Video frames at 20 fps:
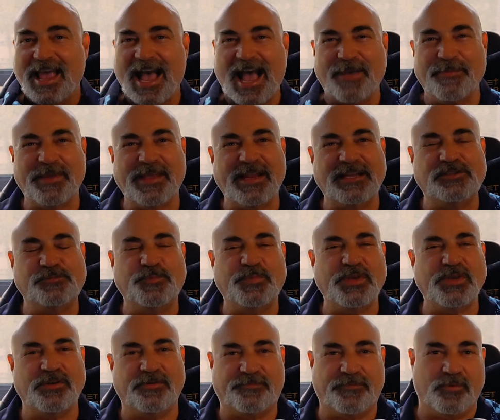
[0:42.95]
I mean, it's
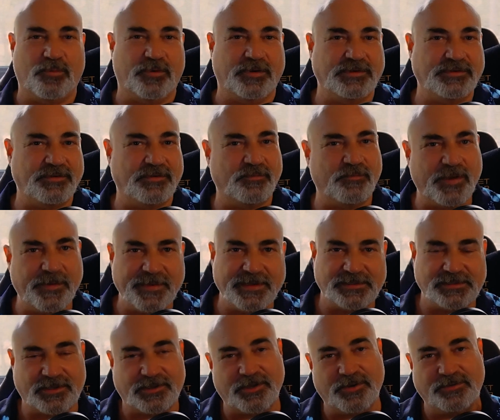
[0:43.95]
beautiful. We're doing
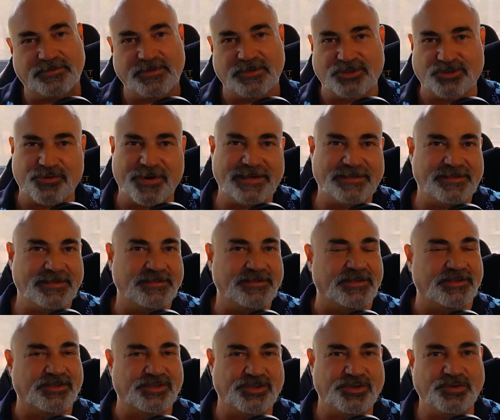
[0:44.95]
women's clothes and dresses
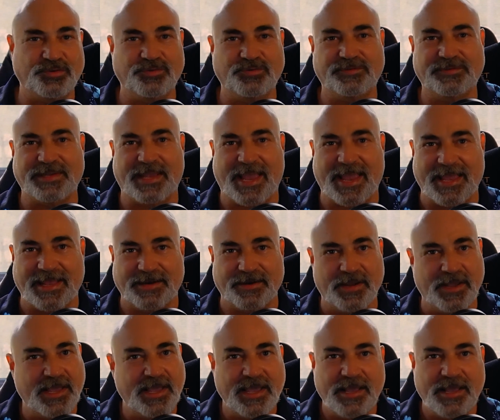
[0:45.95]
and shoes and